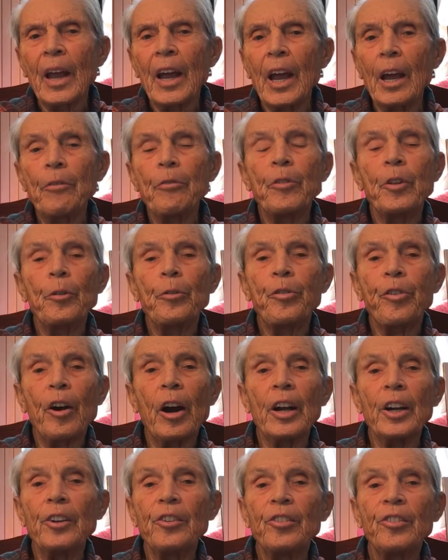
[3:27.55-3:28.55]
have the
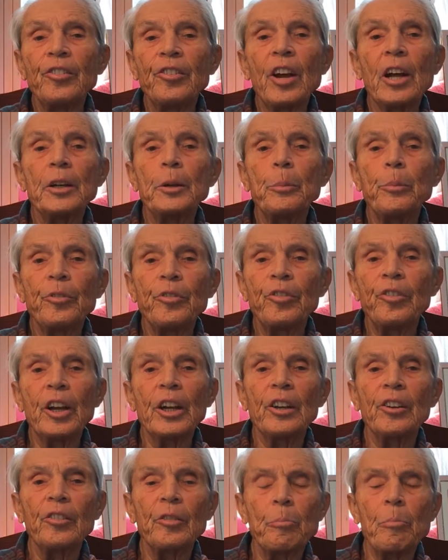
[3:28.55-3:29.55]
phrase
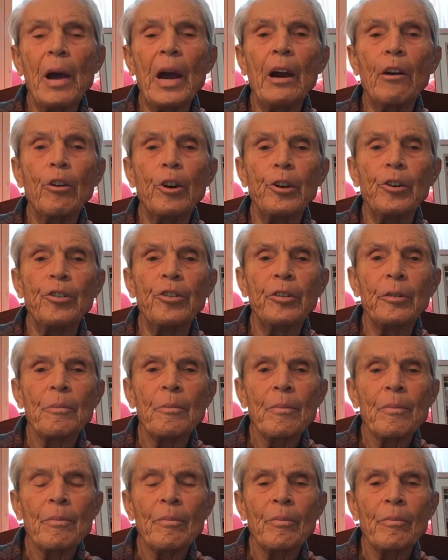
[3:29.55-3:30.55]
same-sex marriage
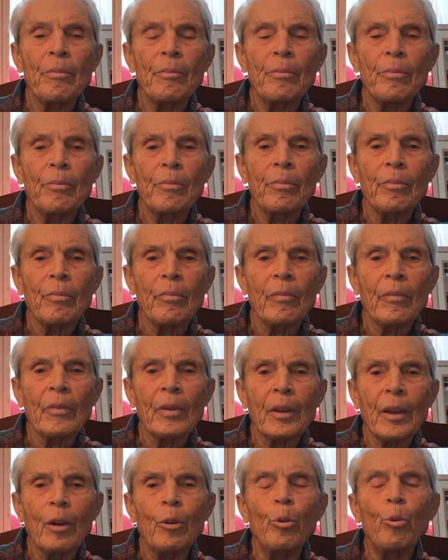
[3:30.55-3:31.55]

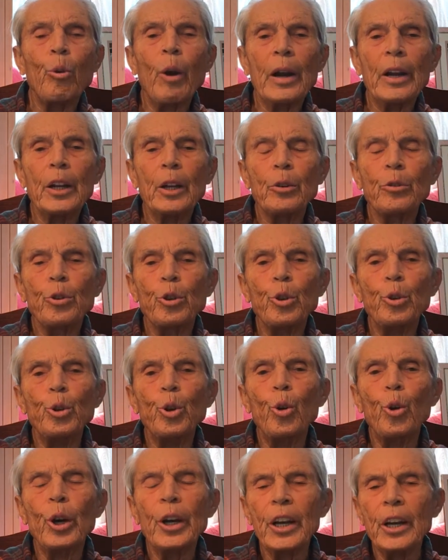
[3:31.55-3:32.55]
running through
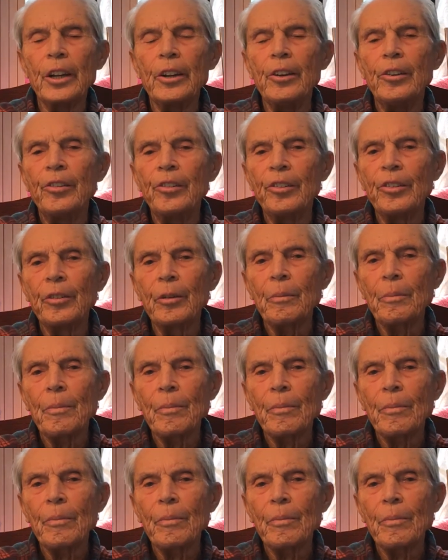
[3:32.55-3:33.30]
your heads.